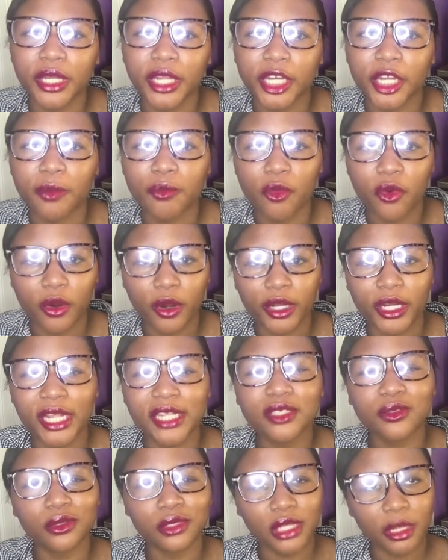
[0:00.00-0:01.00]
anymore.
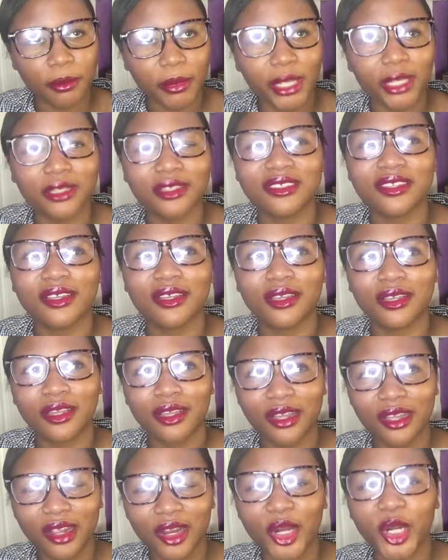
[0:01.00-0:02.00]
That's what I meant
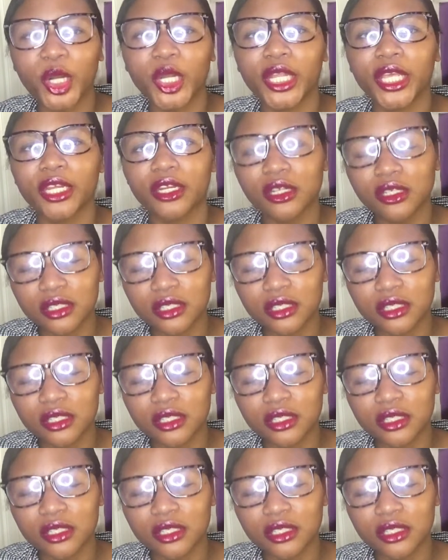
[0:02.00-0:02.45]
earlier.